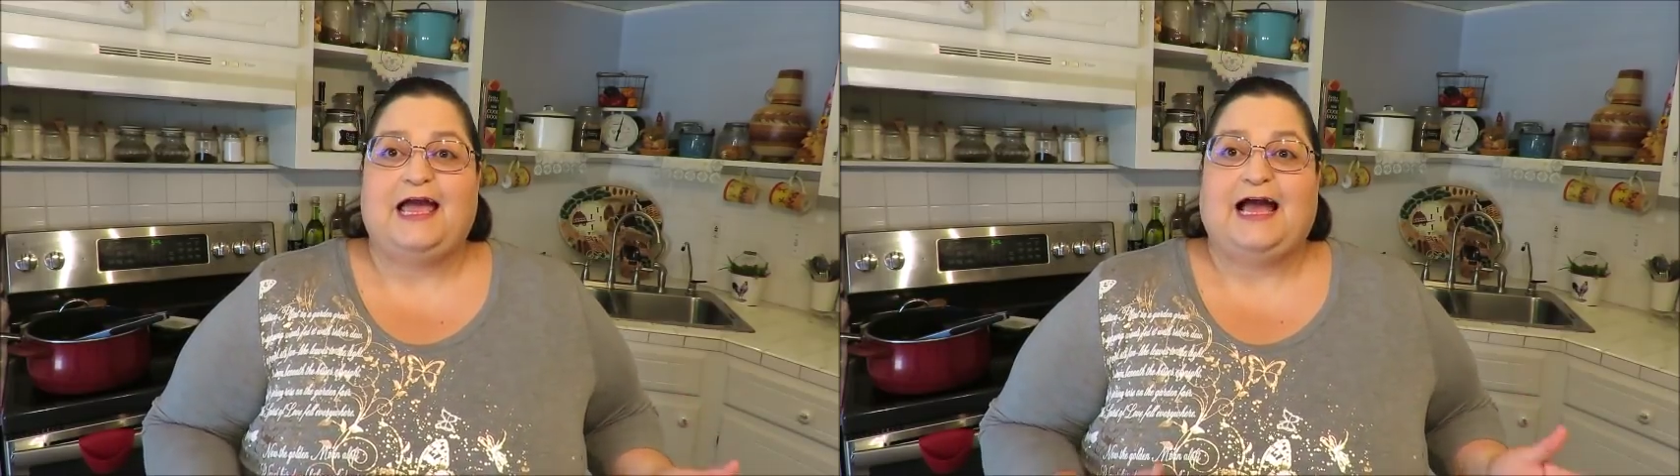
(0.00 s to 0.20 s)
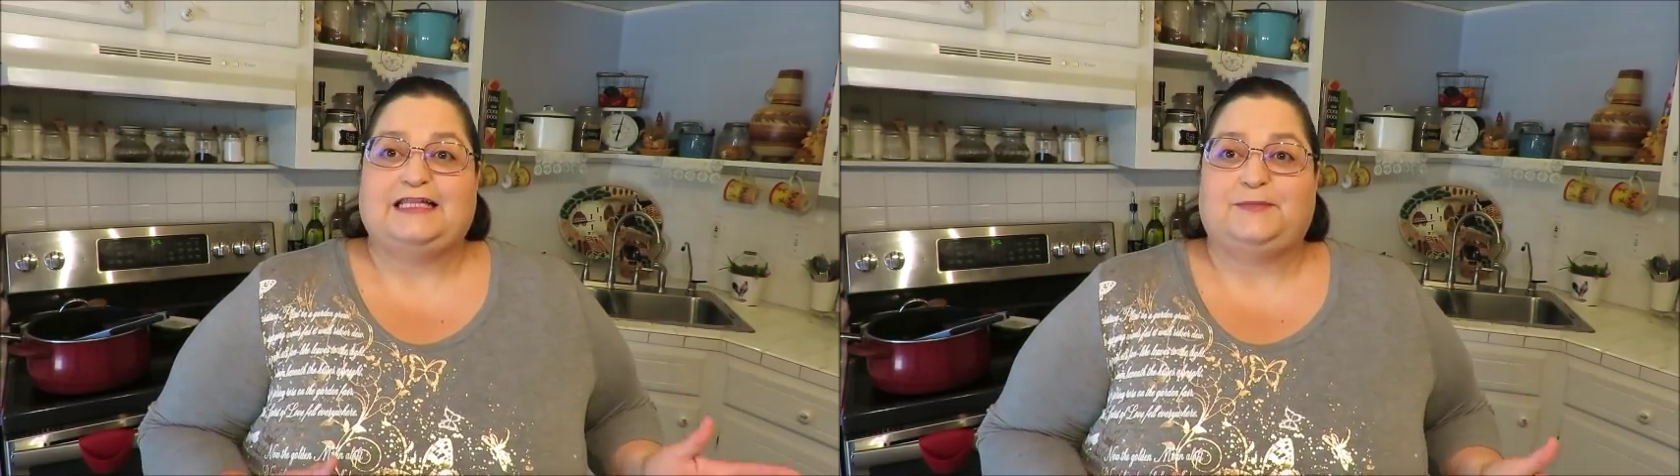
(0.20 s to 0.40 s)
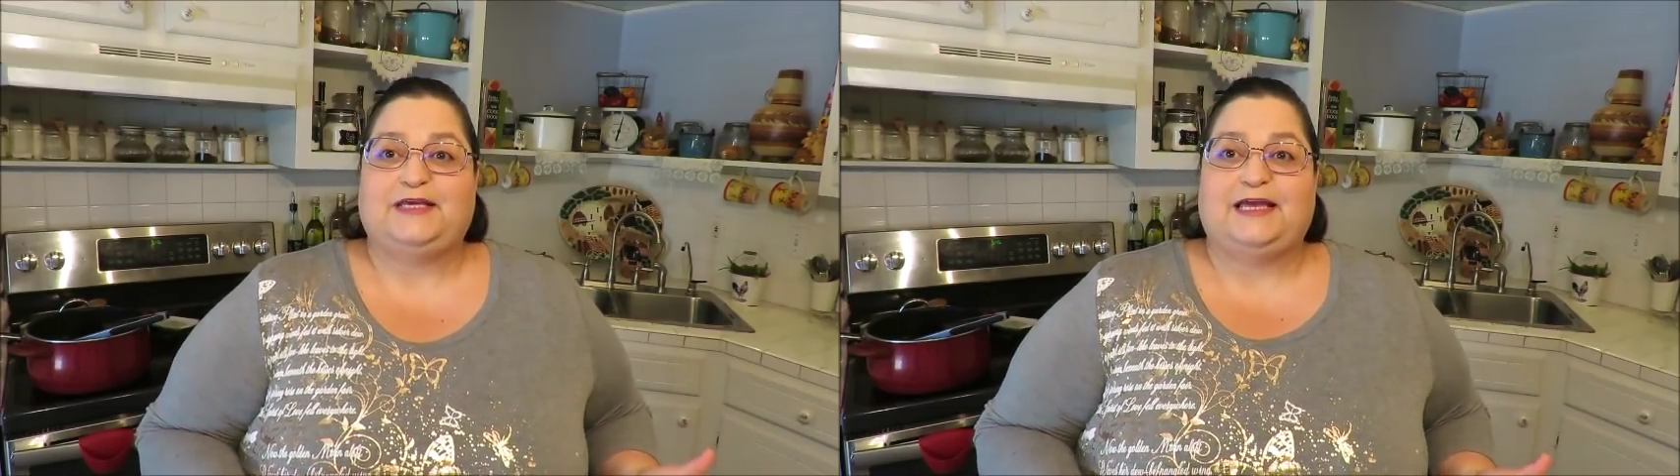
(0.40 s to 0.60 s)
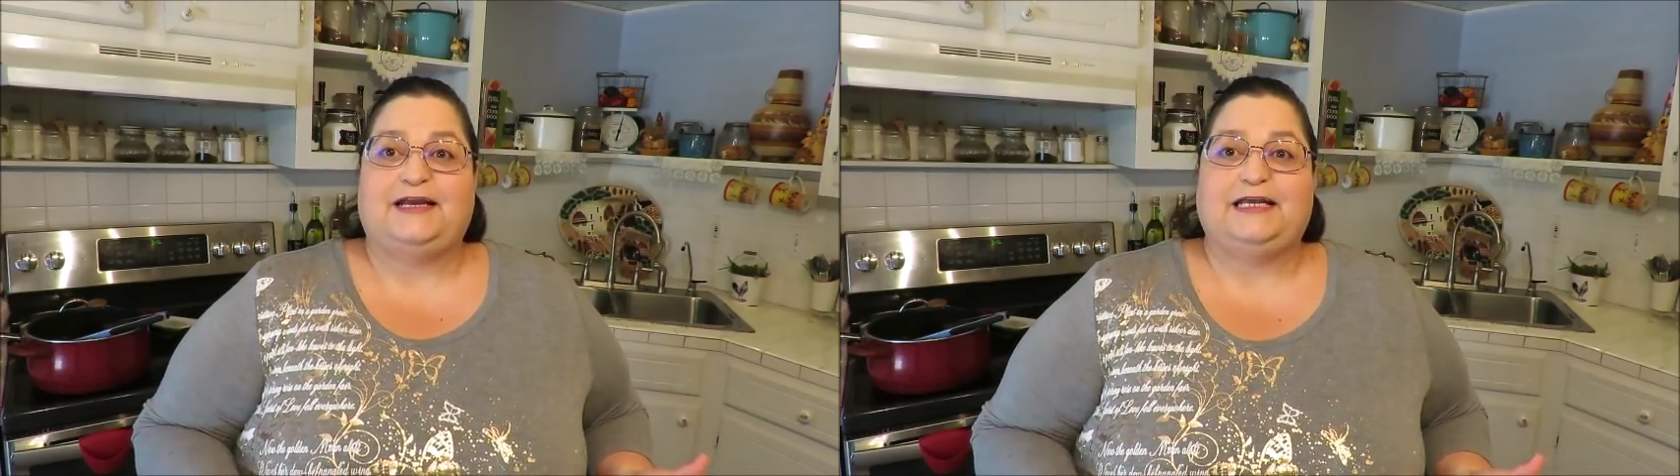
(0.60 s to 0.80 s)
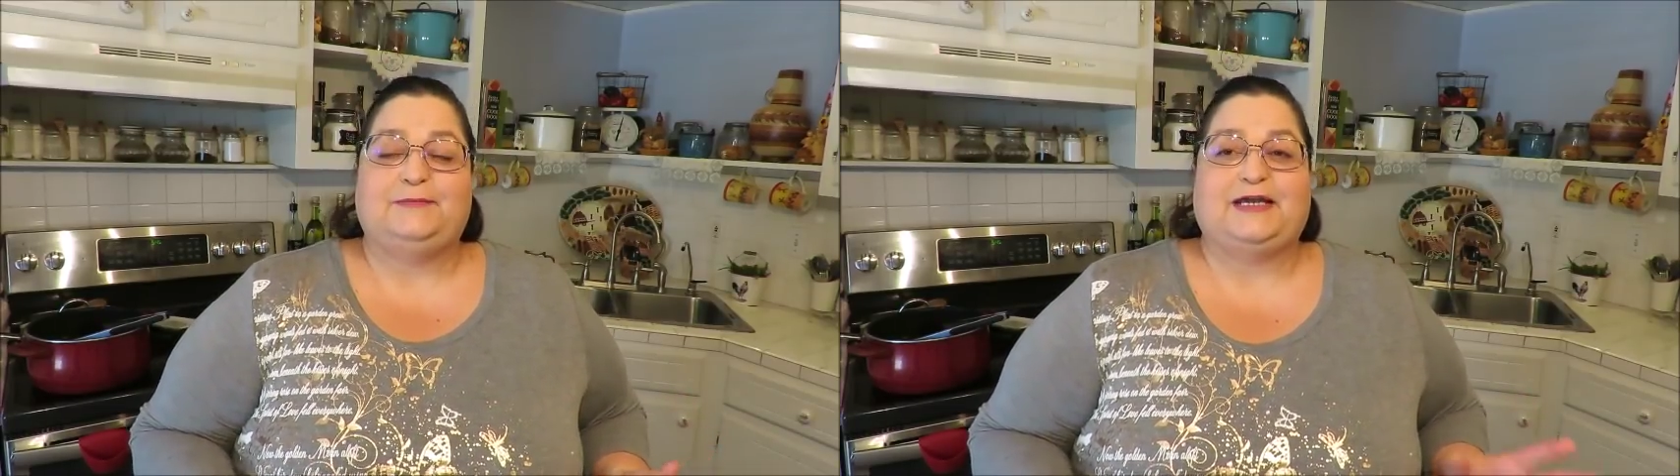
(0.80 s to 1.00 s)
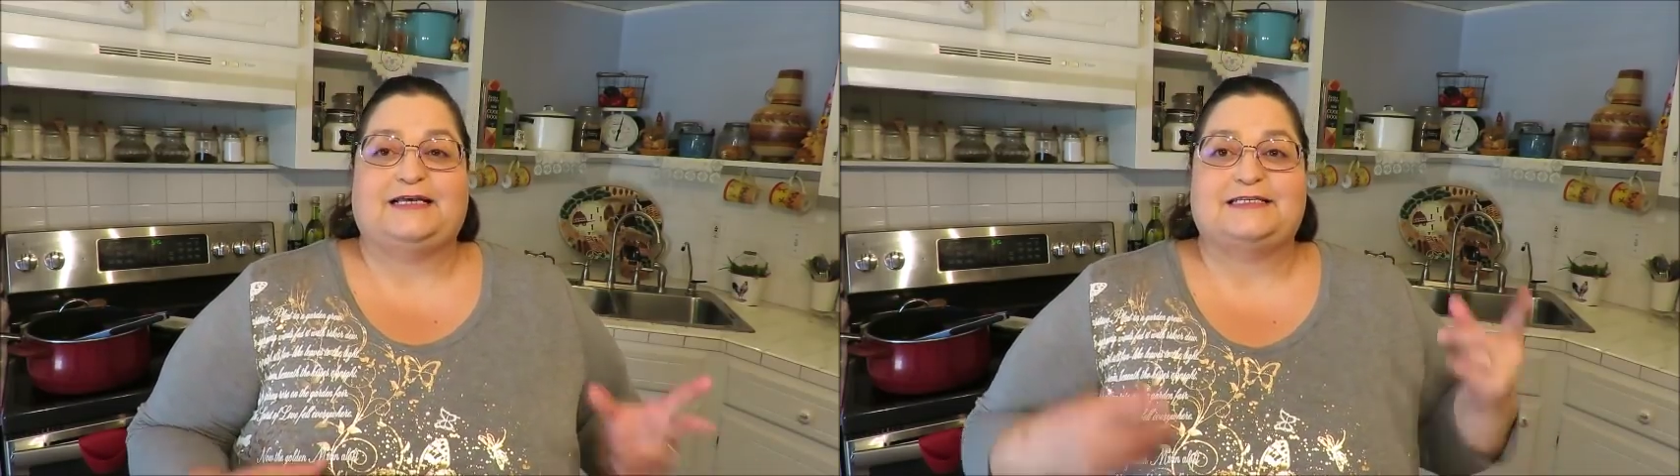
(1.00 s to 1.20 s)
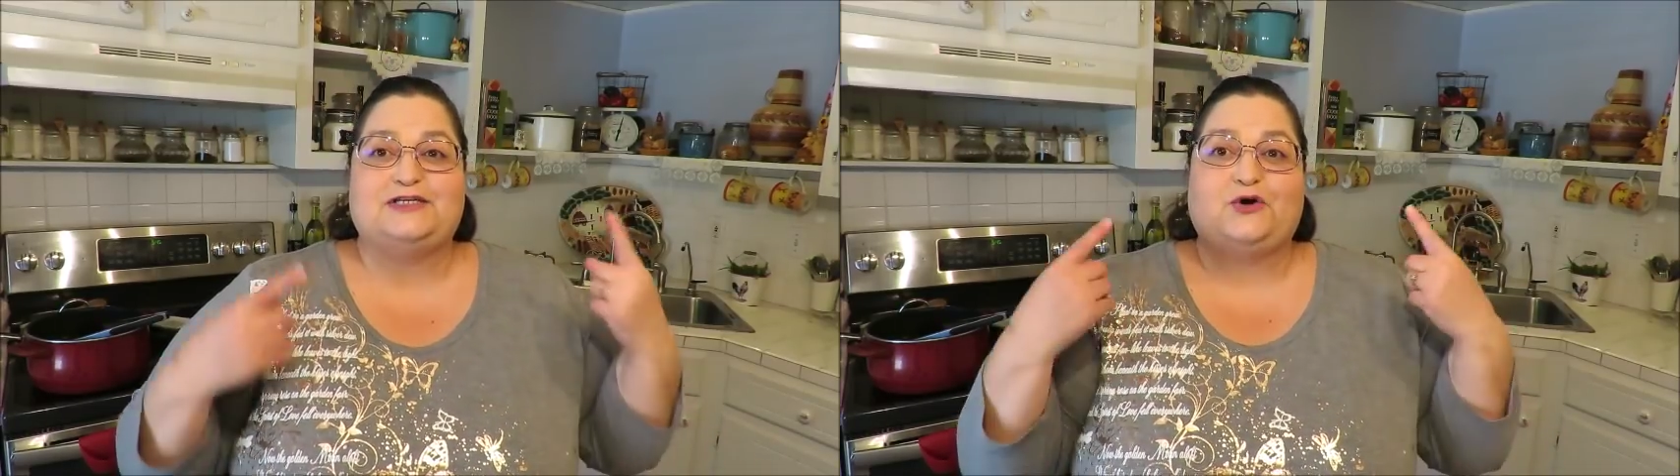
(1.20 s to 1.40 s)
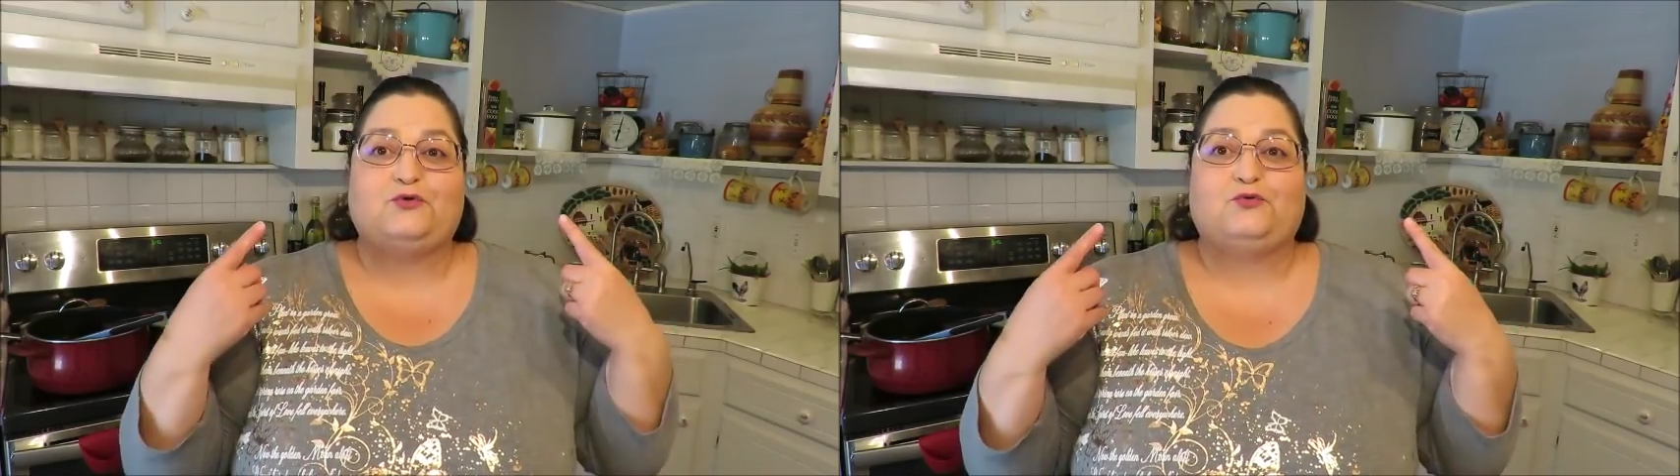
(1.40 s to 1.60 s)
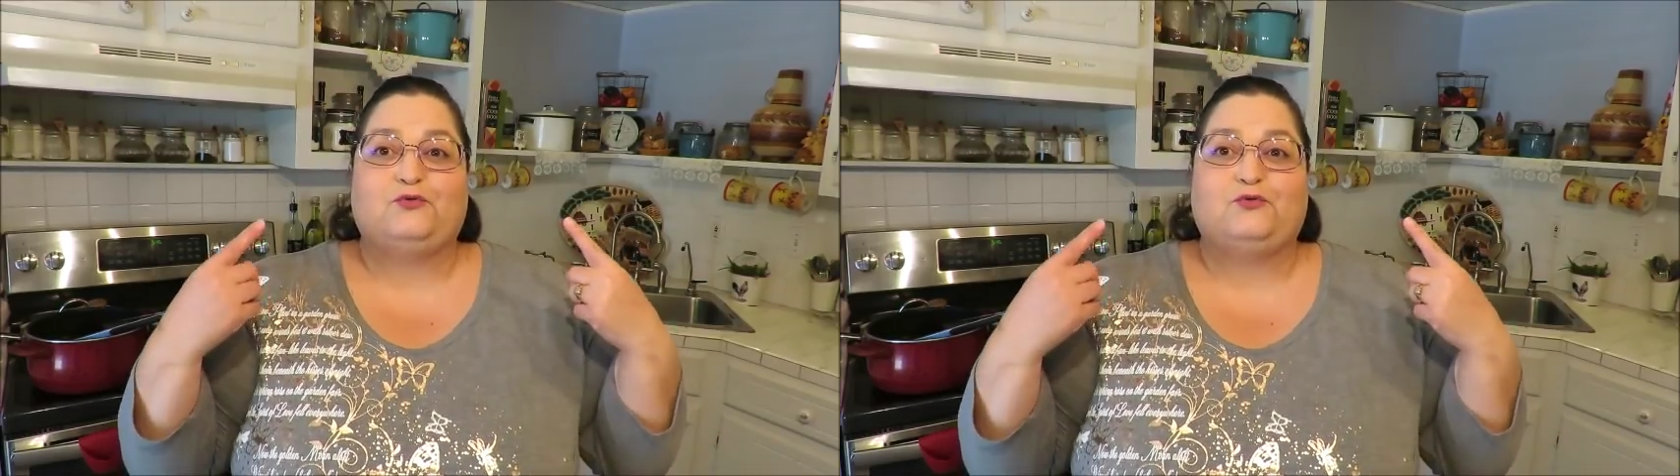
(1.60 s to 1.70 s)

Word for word: at the beginning because I don't